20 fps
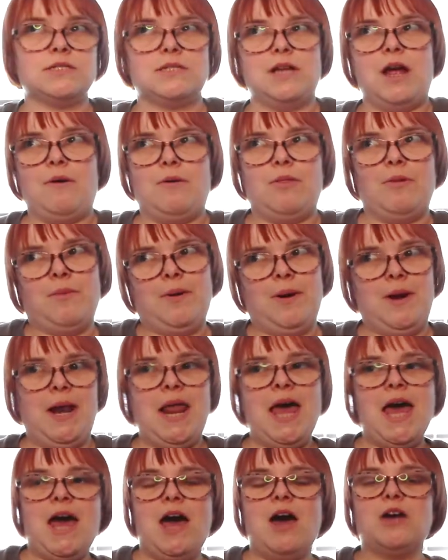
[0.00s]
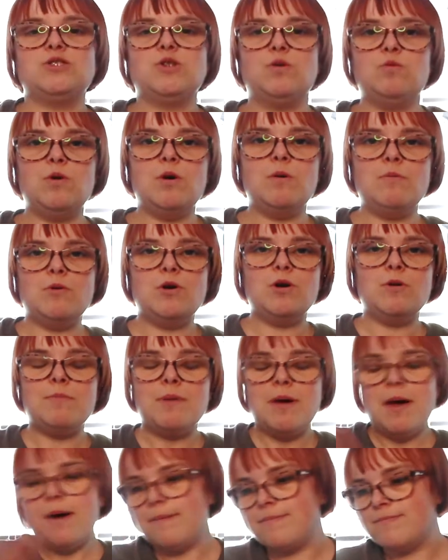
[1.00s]
now that we're allowed, whoop
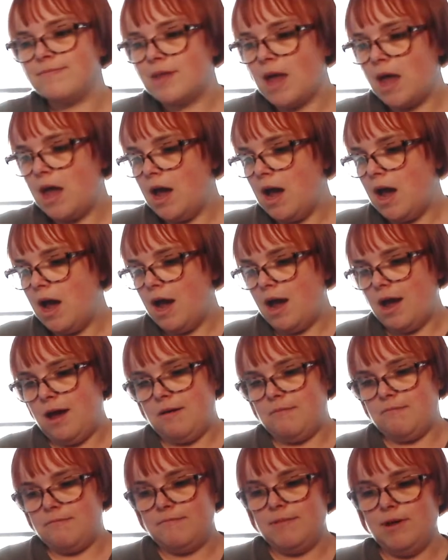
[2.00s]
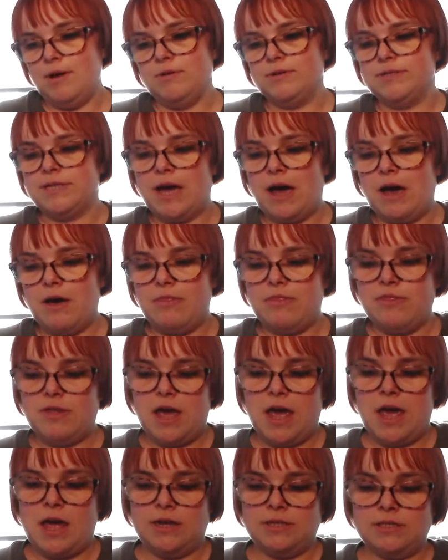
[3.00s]
whoop, meals out and
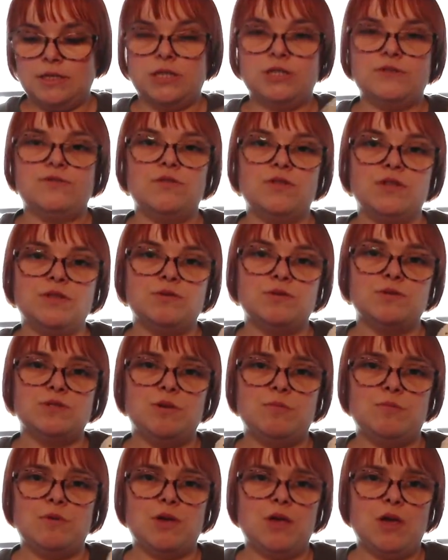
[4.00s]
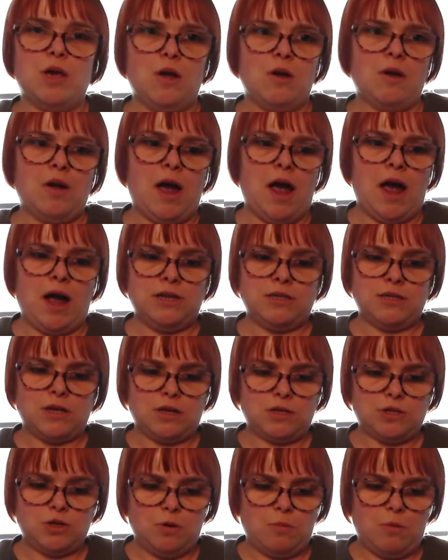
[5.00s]
things. I just thought this was super cute
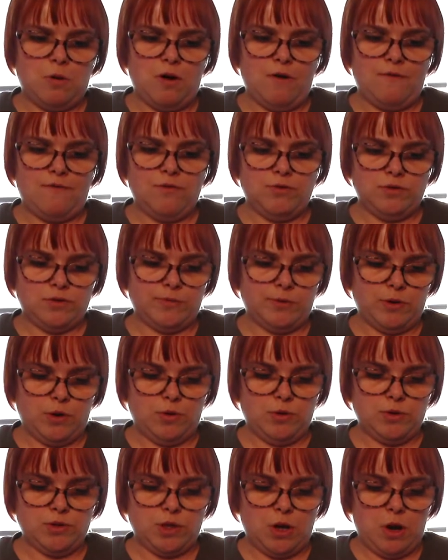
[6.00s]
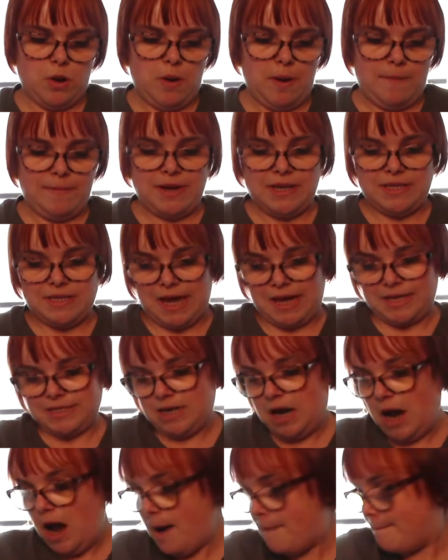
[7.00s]
and super affordable, so I picked
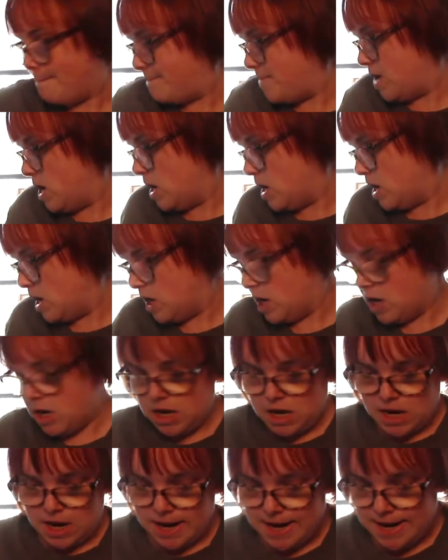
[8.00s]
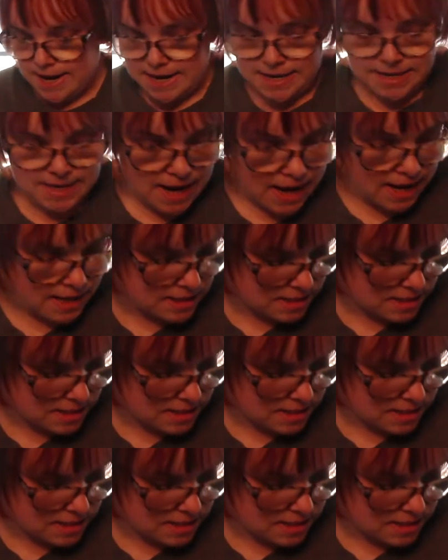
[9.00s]
that up. Next